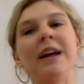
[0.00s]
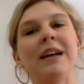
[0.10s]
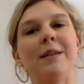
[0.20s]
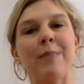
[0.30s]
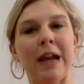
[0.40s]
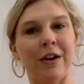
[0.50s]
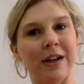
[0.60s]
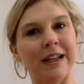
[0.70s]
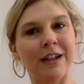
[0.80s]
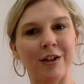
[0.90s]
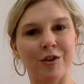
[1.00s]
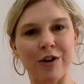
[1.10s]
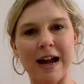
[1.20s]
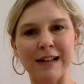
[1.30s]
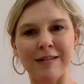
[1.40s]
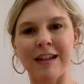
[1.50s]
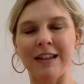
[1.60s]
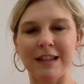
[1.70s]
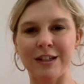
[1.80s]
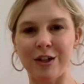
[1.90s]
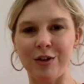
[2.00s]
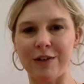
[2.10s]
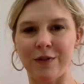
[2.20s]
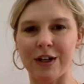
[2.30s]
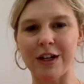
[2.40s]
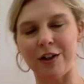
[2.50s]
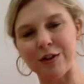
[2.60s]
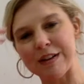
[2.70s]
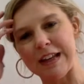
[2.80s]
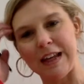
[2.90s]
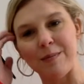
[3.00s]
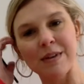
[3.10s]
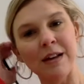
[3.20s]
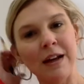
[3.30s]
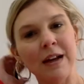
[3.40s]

comparing and contrasting the two different color schemes.